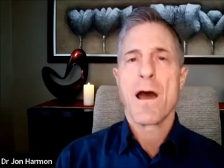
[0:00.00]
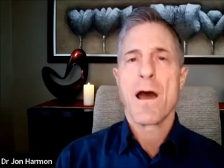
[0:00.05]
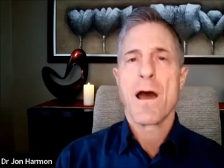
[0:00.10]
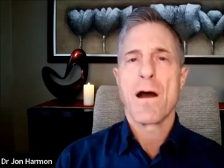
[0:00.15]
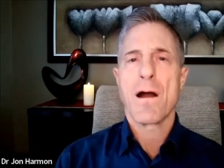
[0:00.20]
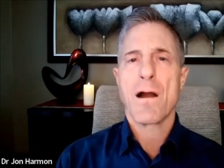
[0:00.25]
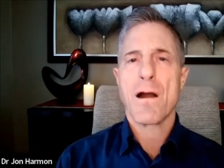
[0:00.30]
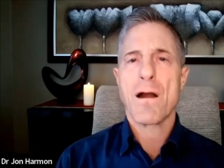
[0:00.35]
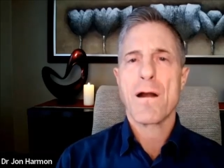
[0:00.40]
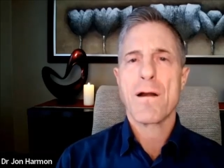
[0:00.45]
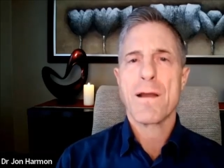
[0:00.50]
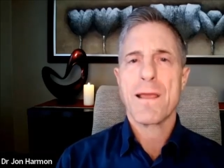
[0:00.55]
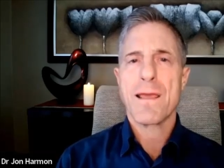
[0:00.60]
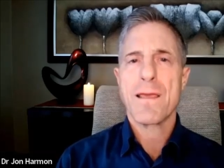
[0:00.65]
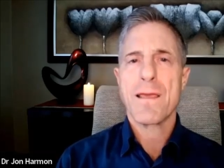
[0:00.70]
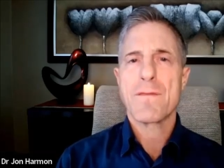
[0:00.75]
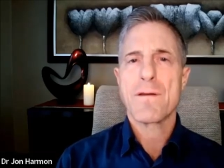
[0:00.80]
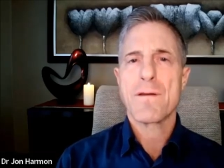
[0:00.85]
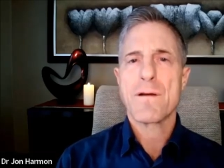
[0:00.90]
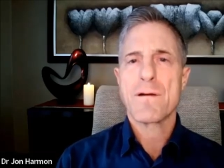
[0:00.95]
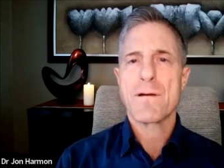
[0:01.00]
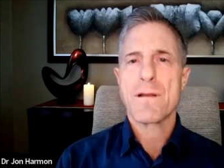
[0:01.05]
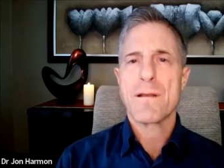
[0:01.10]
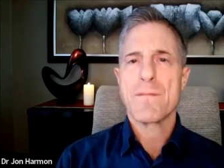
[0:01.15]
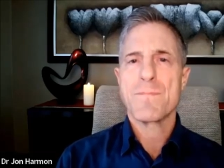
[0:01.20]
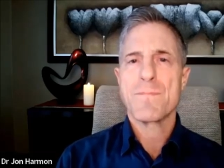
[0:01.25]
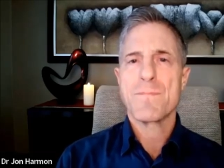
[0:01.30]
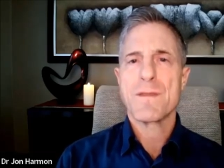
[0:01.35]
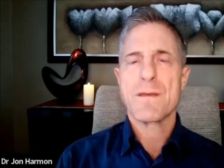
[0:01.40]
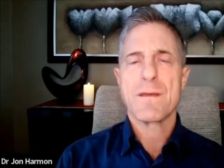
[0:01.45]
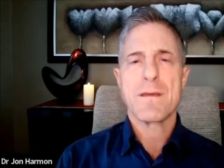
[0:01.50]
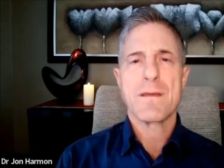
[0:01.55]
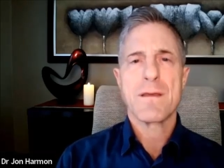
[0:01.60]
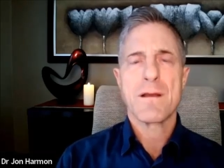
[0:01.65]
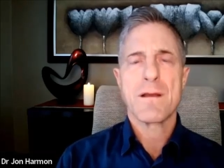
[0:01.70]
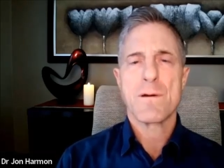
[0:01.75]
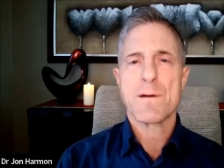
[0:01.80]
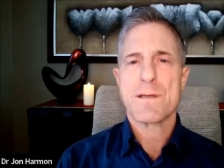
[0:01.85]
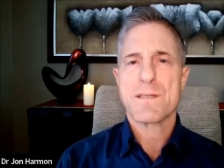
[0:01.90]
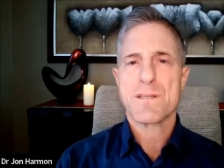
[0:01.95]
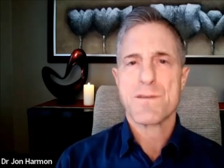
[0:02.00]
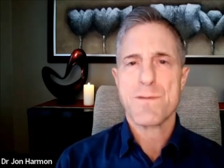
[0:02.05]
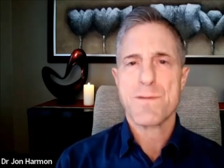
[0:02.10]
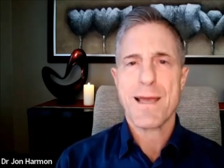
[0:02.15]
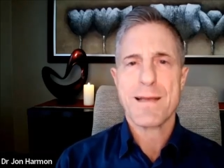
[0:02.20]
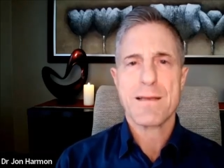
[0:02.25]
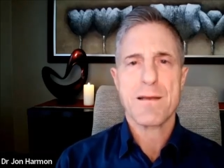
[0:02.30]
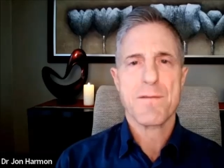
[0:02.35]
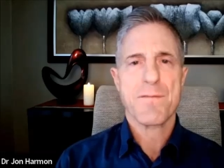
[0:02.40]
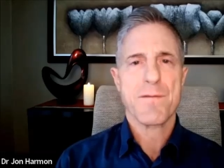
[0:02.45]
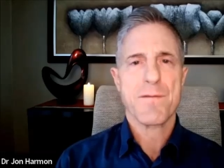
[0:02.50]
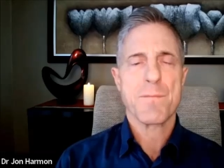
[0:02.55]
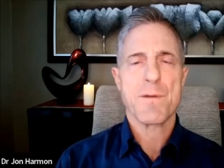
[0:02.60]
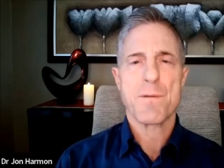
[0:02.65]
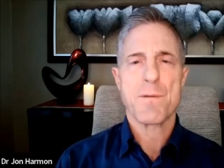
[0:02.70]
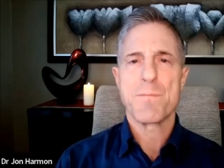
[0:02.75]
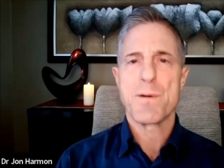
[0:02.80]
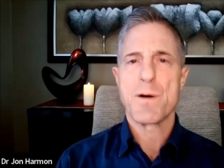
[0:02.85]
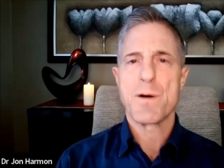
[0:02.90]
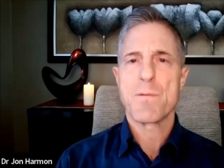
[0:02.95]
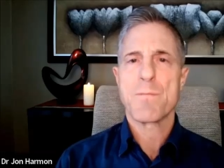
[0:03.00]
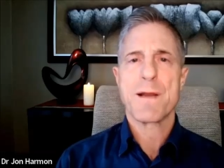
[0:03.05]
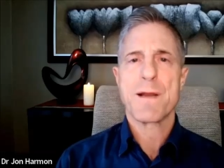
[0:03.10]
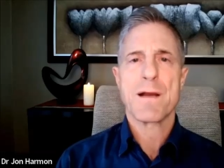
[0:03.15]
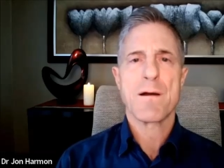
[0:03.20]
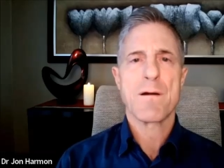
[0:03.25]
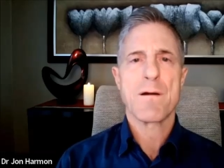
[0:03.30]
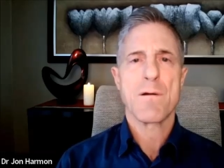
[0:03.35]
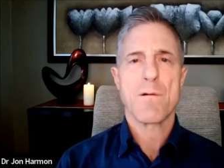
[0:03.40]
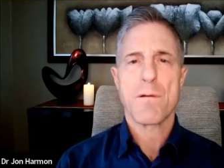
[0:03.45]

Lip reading: are either extracted from your bone marrow